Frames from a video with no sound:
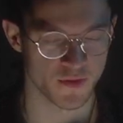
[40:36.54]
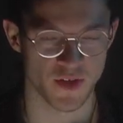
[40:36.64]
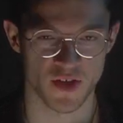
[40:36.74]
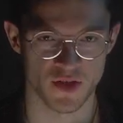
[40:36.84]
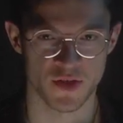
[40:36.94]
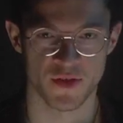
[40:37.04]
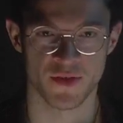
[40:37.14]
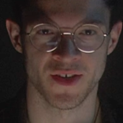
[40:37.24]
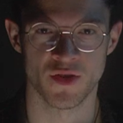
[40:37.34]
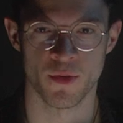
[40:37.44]
actually
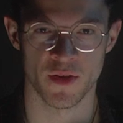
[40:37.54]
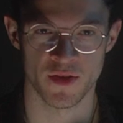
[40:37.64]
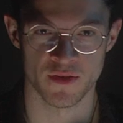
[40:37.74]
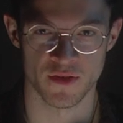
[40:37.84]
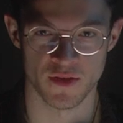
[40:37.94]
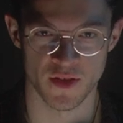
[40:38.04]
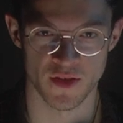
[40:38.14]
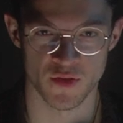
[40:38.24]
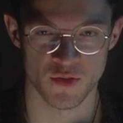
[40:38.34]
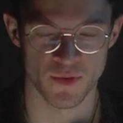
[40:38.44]
think about it, and
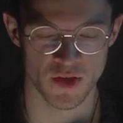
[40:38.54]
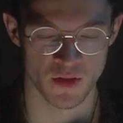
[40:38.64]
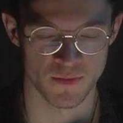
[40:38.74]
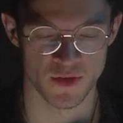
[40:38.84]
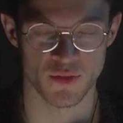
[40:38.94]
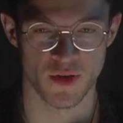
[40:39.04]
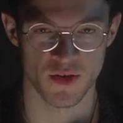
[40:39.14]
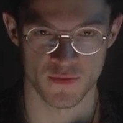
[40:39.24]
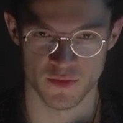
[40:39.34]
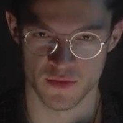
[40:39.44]
so it becomes
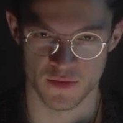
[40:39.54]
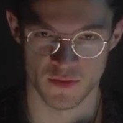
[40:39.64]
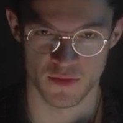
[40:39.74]
irrelevant.